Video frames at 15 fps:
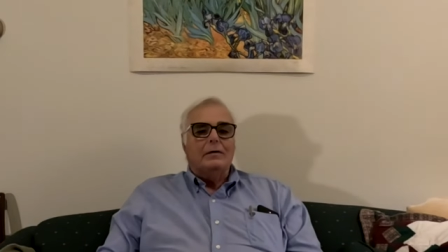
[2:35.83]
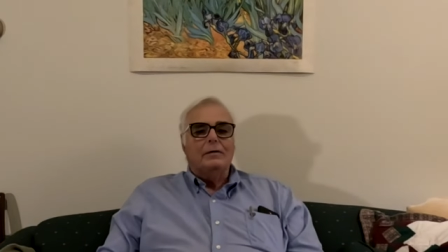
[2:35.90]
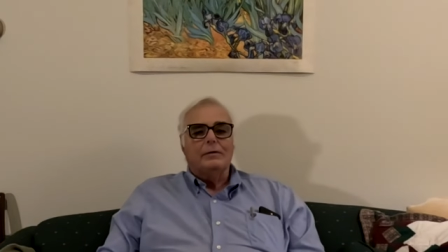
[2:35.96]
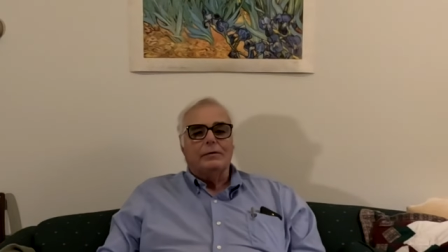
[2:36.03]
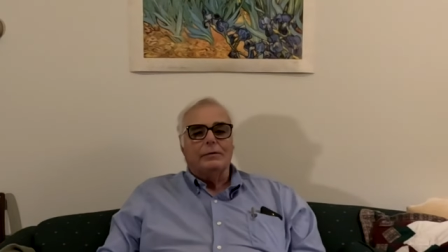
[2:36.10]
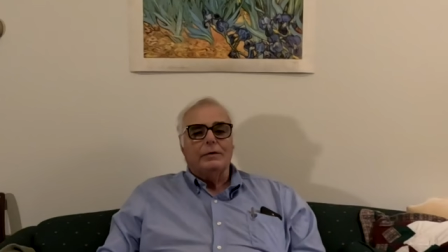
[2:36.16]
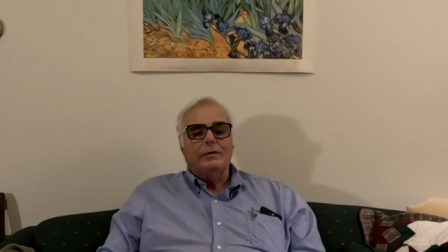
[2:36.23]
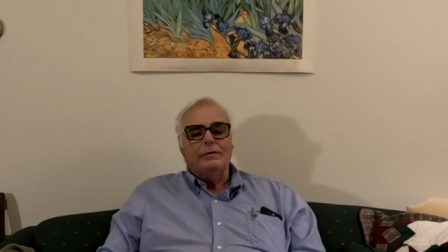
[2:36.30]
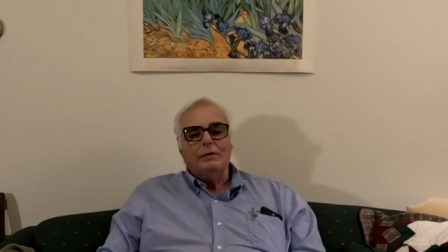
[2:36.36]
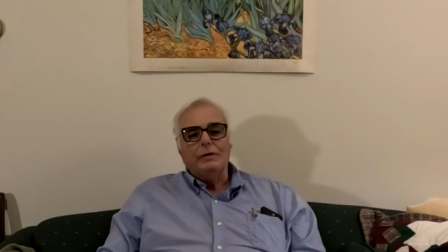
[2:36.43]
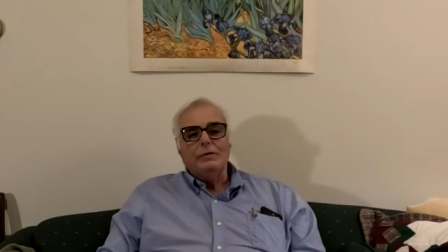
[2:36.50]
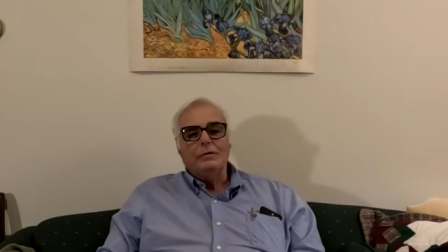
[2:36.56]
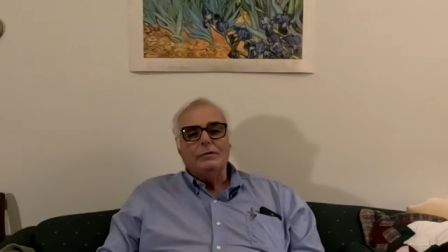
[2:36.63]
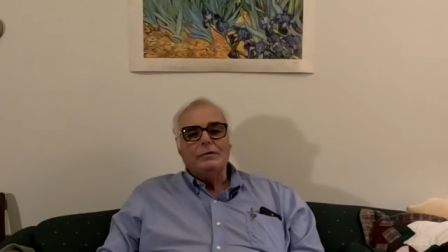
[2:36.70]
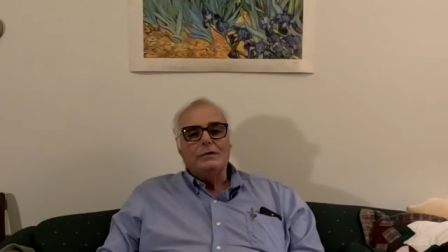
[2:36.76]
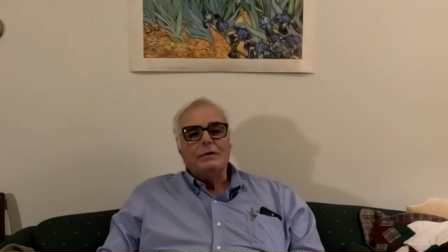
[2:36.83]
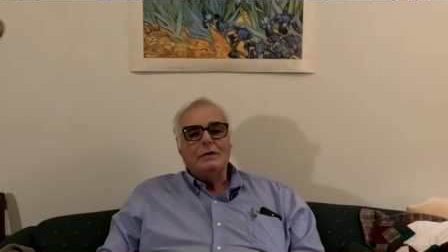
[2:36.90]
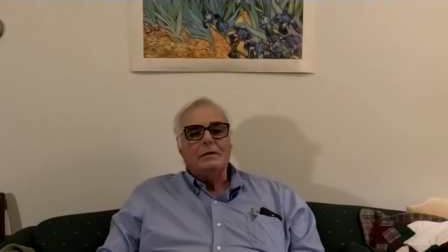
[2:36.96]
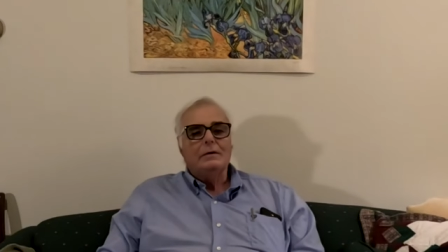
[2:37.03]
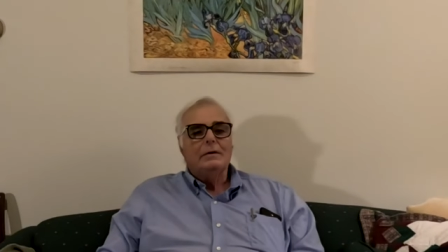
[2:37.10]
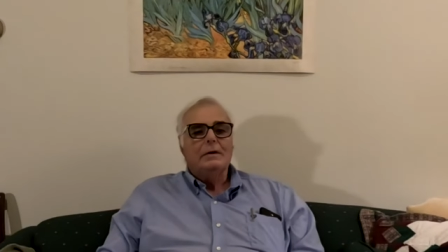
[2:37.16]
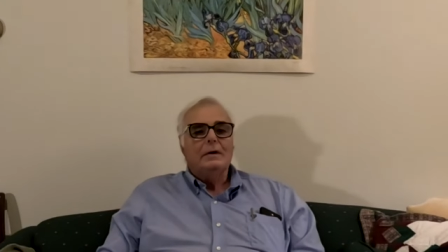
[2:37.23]
Three views,
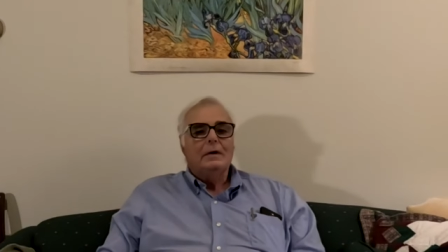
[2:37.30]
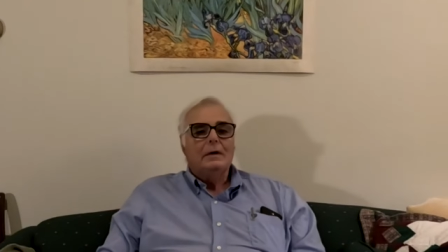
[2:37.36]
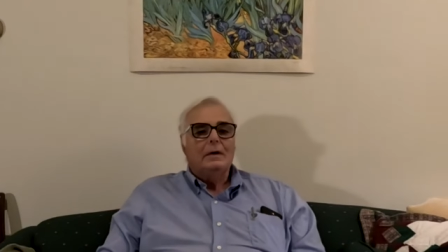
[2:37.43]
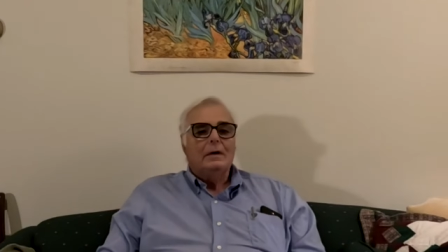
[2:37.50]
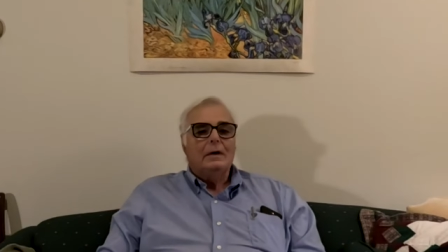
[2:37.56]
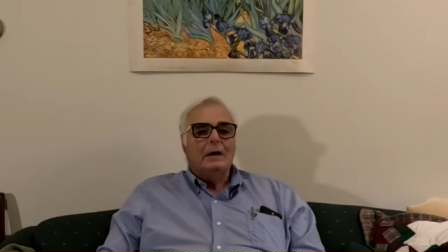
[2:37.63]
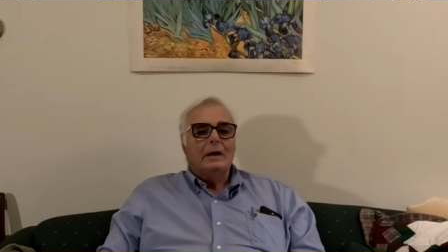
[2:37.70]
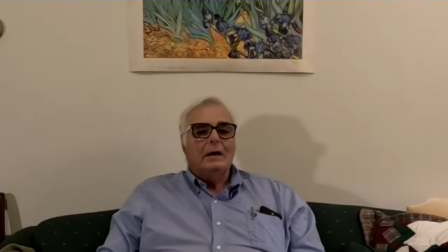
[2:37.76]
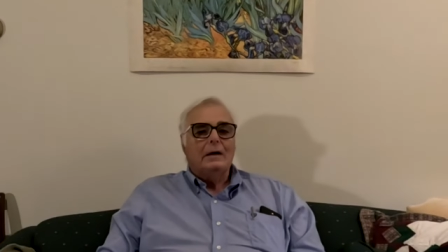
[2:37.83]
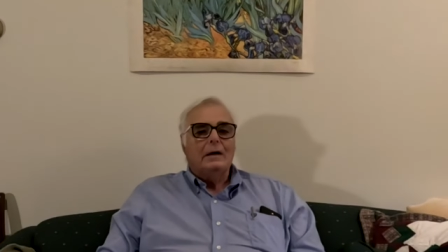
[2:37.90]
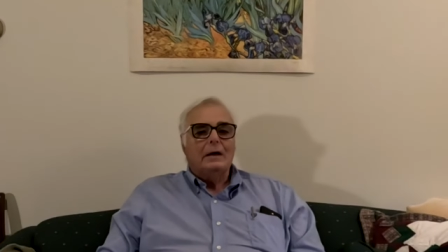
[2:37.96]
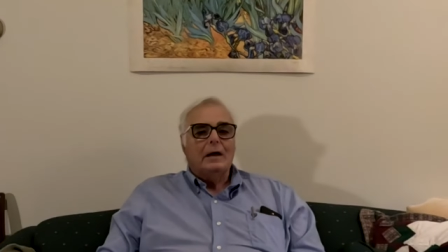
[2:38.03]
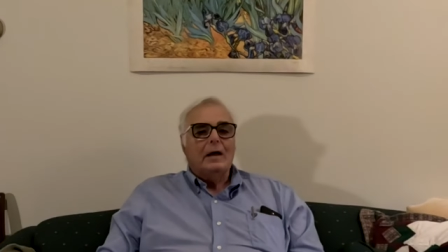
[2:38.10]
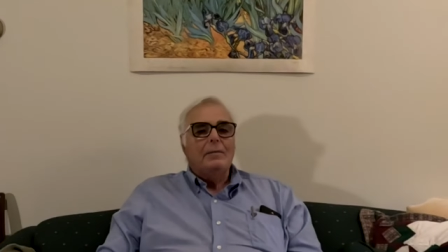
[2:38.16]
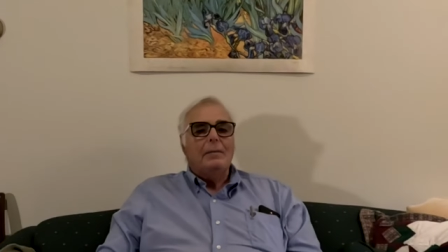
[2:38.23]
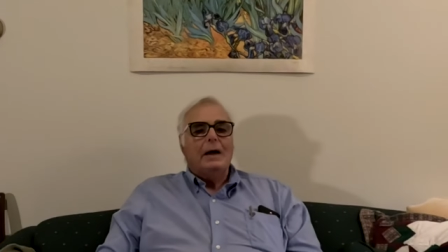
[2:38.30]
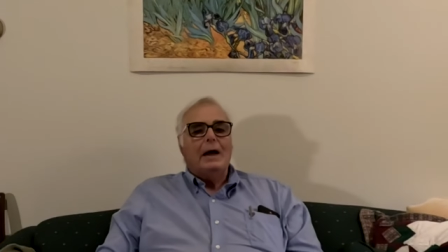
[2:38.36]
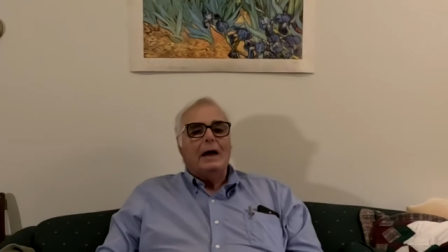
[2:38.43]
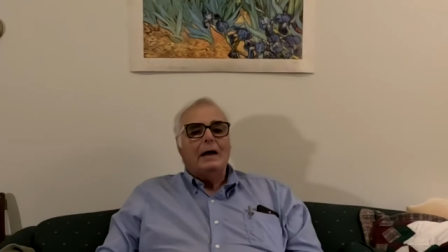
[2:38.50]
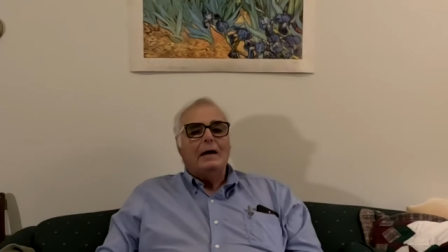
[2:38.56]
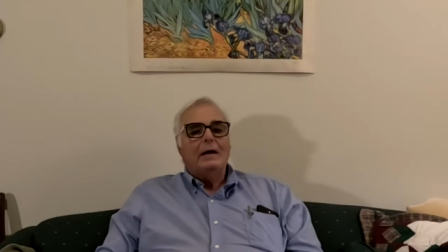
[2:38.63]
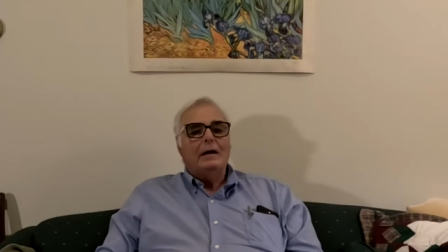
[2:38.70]
and I came
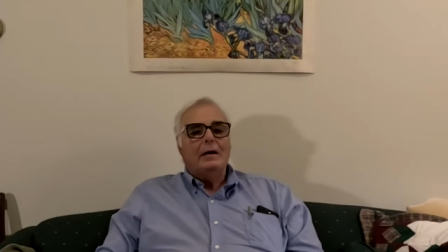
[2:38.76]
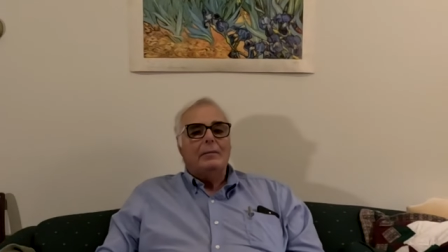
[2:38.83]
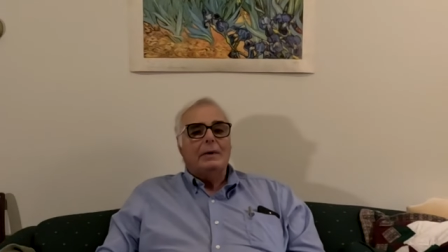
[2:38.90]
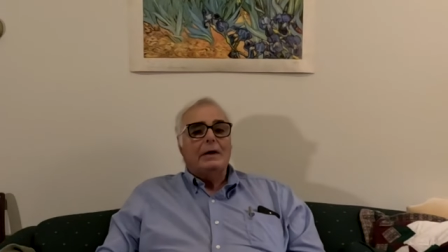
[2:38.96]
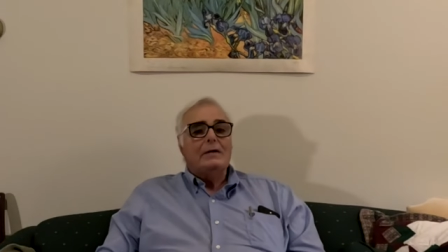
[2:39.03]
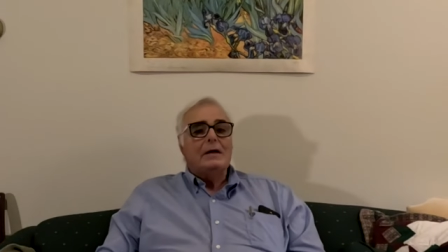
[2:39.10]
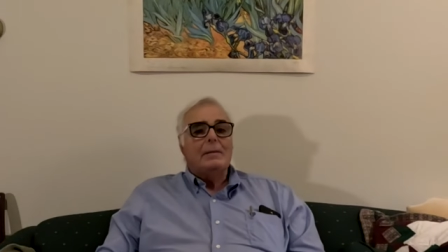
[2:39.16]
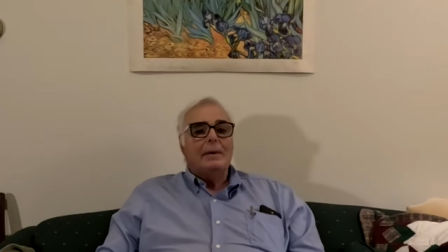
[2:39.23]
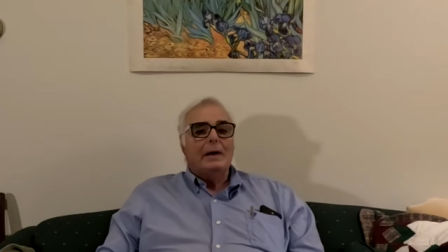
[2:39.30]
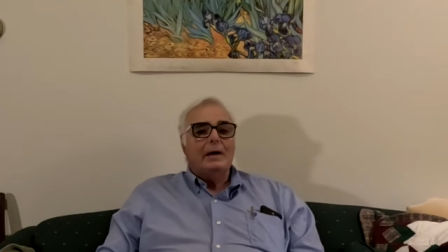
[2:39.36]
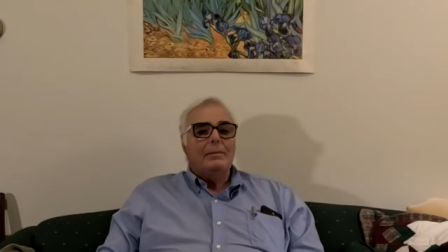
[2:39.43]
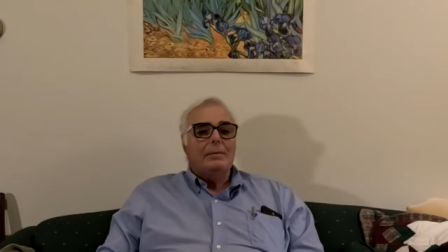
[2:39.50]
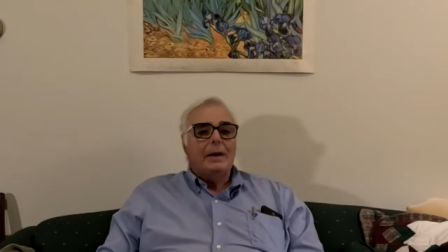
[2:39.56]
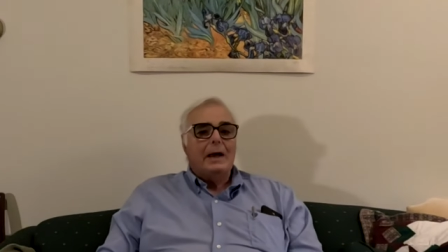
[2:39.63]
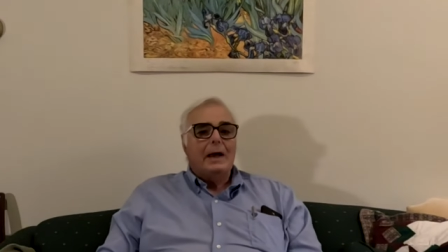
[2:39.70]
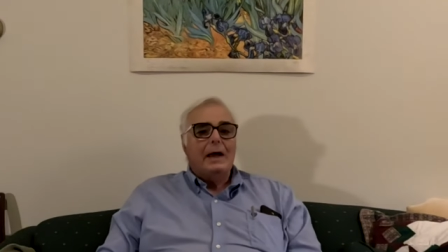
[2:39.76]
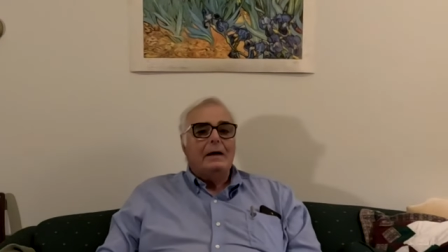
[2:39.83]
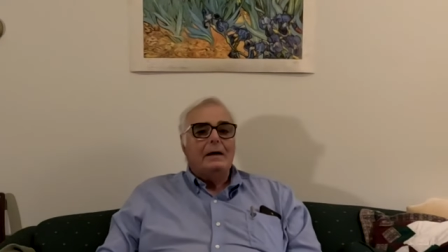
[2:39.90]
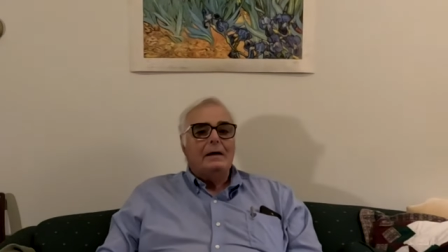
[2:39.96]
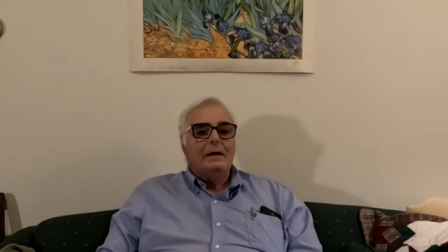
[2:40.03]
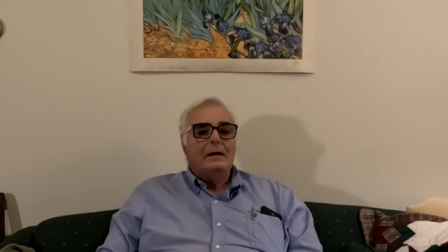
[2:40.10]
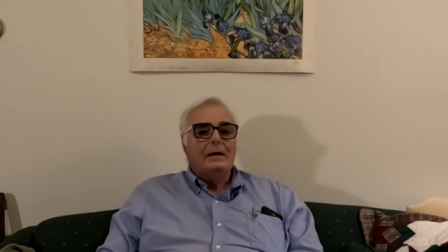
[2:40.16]
back, and by the time I got back,
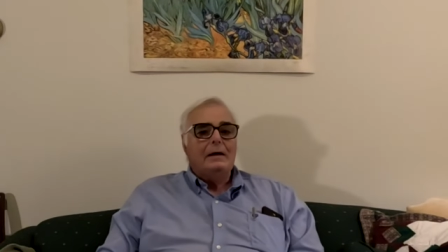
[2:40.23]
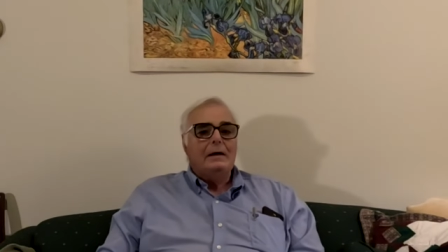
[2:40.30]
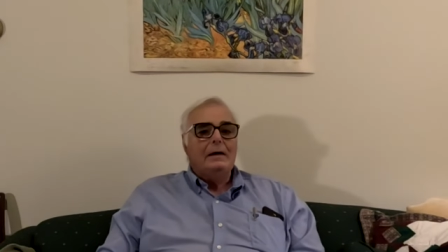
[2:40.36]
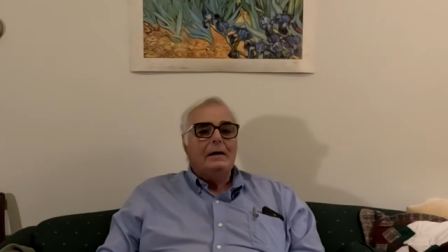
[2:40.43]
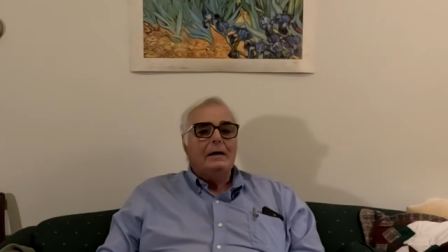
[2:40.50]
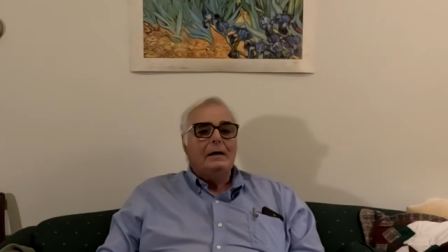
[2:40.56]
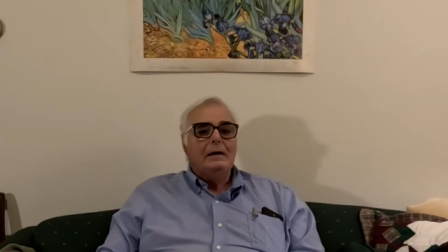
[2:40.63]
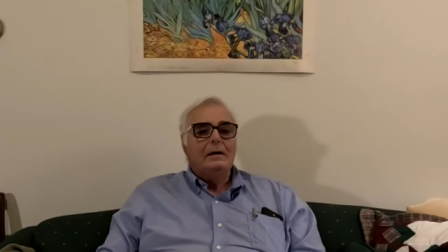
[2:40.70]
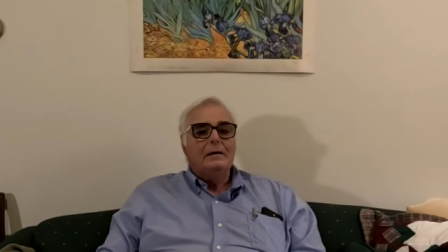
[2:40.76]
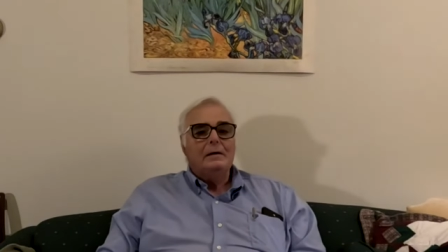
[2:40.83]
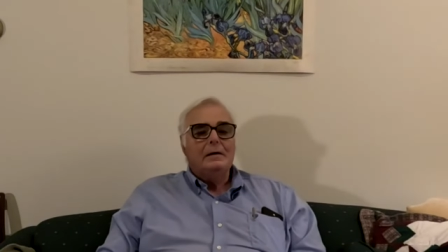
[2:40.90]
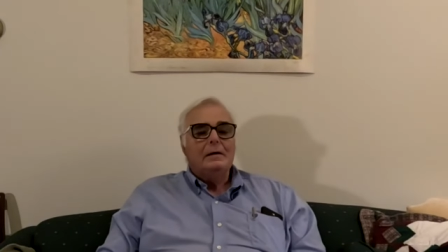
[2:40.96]
he uh,